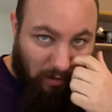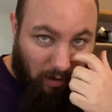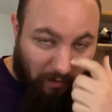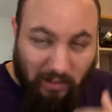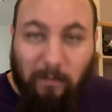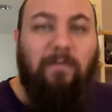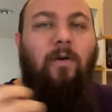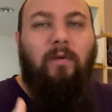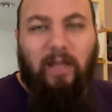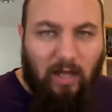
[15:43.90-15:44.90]
all this
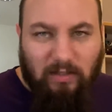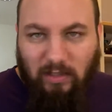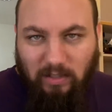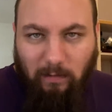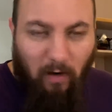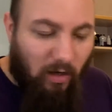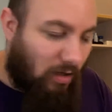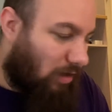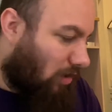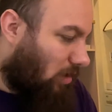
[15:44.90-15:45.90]
before we got to this part.
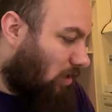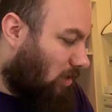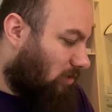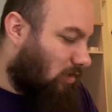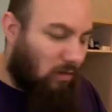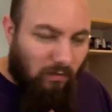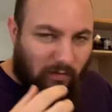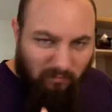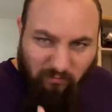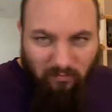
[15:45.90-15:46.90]
So,
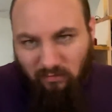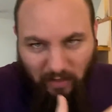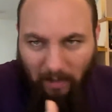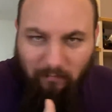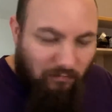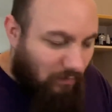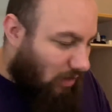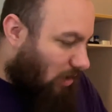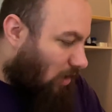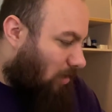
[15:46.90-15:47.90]
yeah.
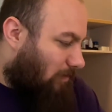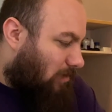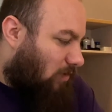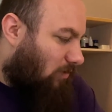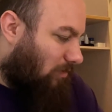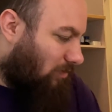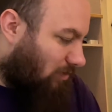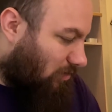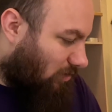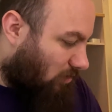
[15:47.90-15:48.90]
So,
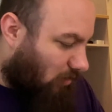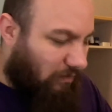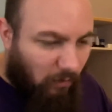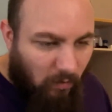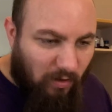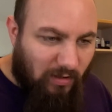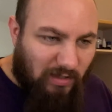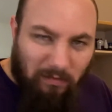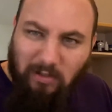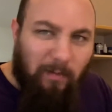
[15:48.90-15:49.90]
third floor, there
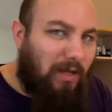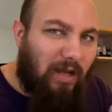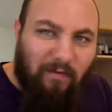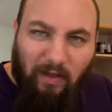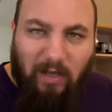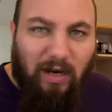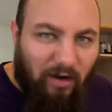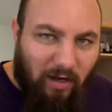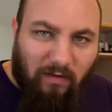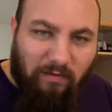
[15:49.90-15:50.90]
seems to be kind of like an
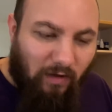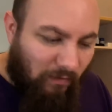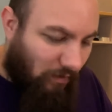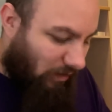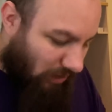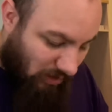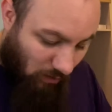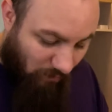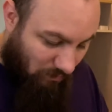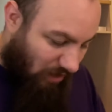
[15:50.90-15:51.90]
area of living.
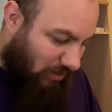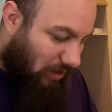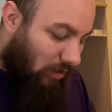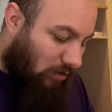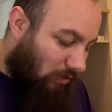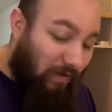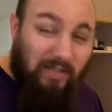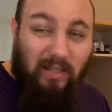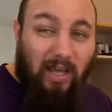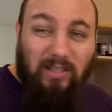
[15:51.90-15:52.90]
So, Ming's going to do an
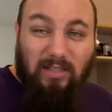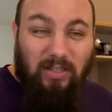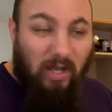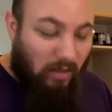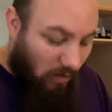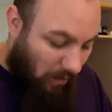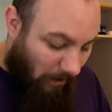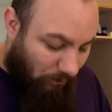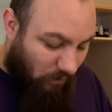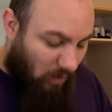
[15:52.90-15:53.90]
investigation check.
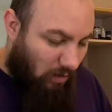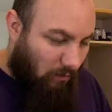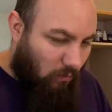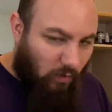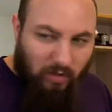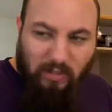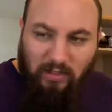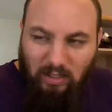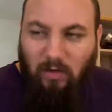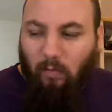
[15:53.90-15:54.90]
We're going to
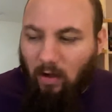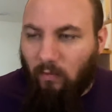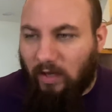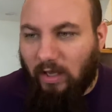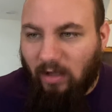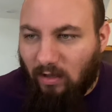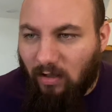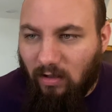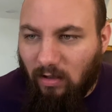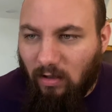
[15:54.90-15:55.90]
see what we
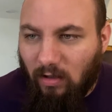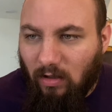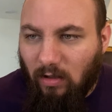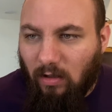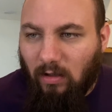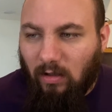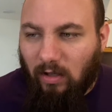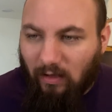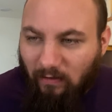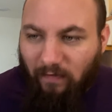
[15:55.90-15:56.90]

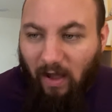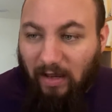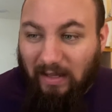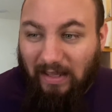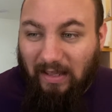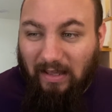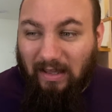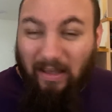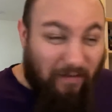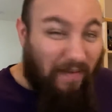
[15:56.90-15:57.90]
can find,
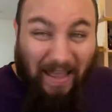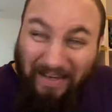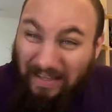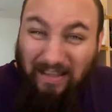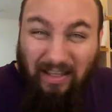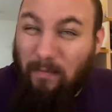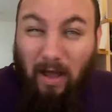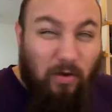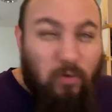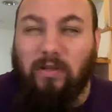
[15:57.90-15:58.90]
if anything,
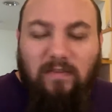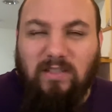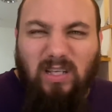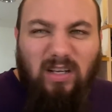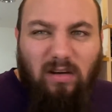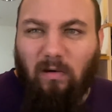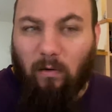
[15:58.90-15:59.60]
about who lives here or